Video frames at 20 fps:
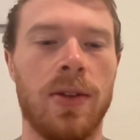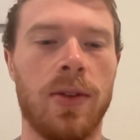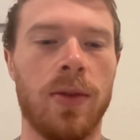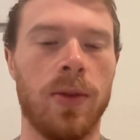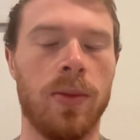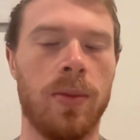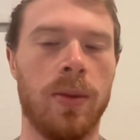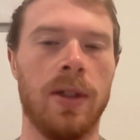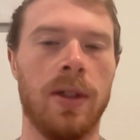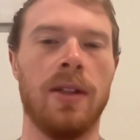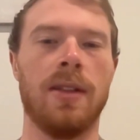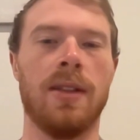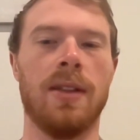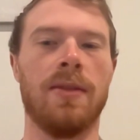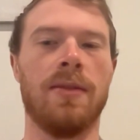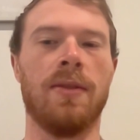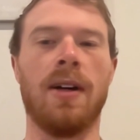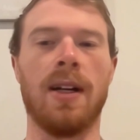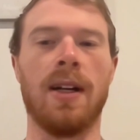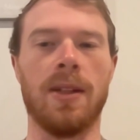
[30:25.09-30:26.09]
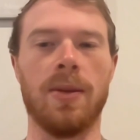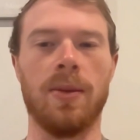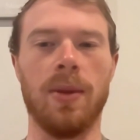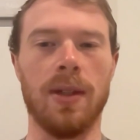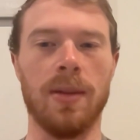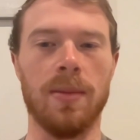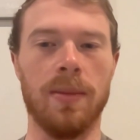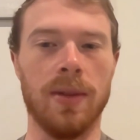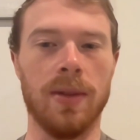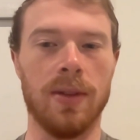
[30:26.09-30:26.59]
throughput, that finally we
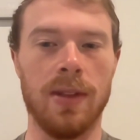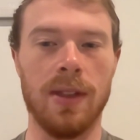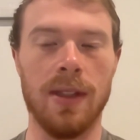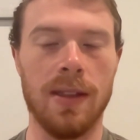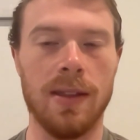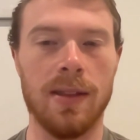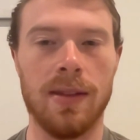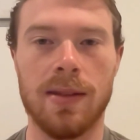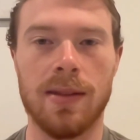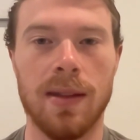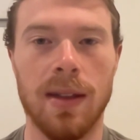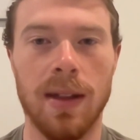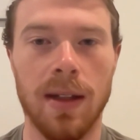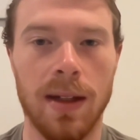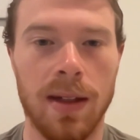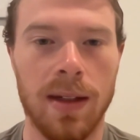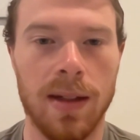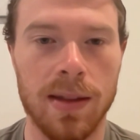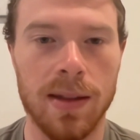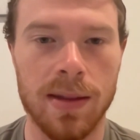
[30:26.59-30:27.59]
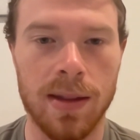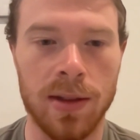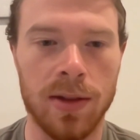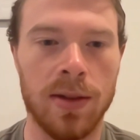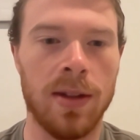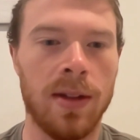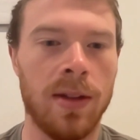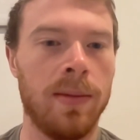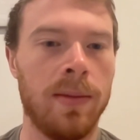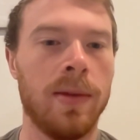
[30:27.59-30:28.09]
can build these
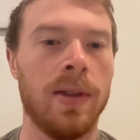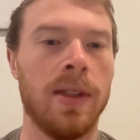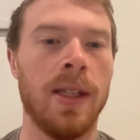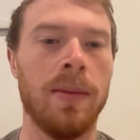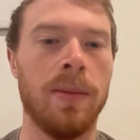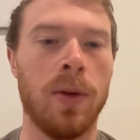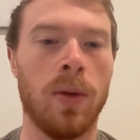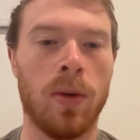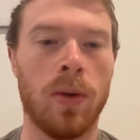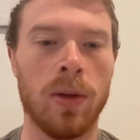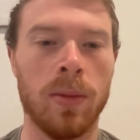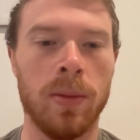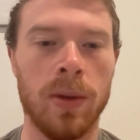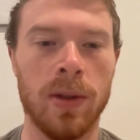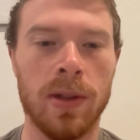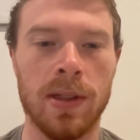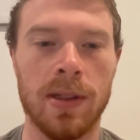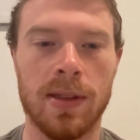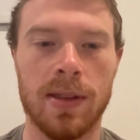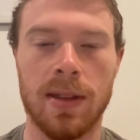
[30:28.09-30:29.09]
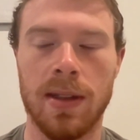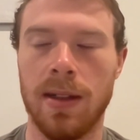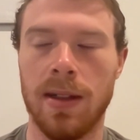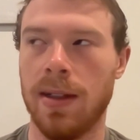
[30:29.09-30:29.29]
central limit order books.